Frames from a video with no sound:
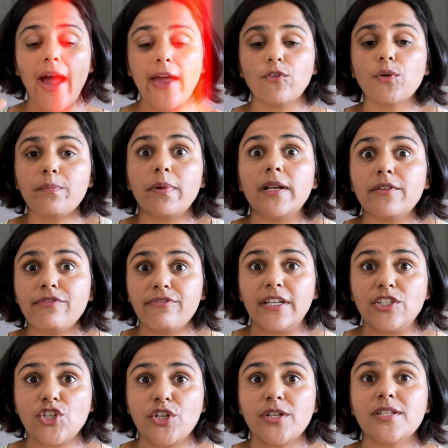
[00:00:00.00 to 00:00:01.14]
I would build
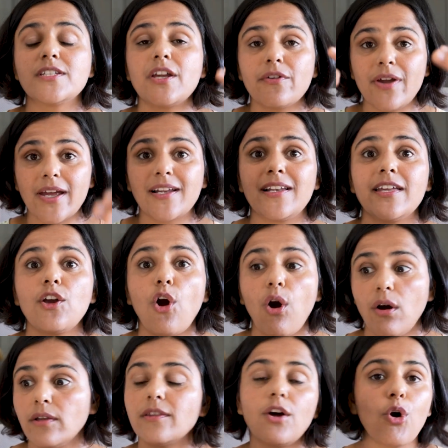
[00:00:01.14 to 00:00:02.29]
features directly
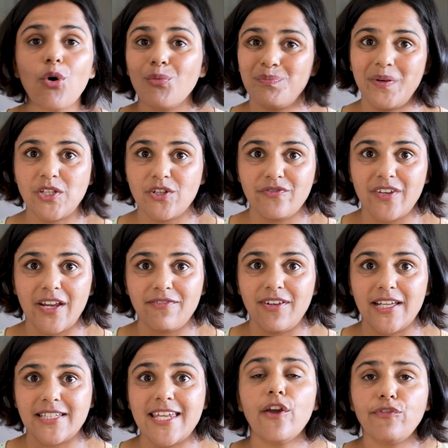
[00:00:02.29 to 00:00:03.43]
on the homepage of
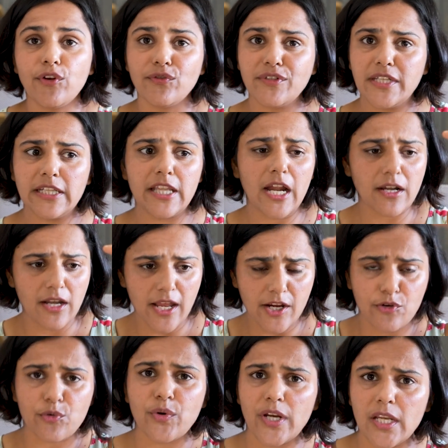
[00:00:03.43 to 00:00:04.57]
Netflix. If you've seen that like
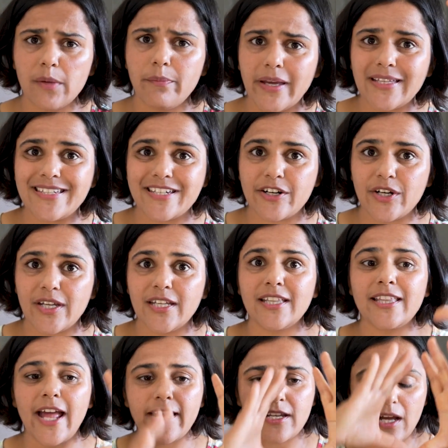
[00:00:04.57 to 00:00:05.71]
really big screen
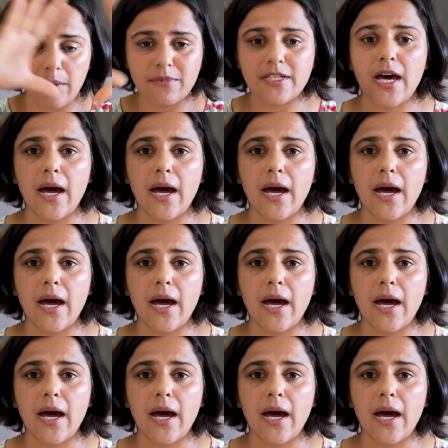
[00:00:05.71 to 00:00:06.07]
that comes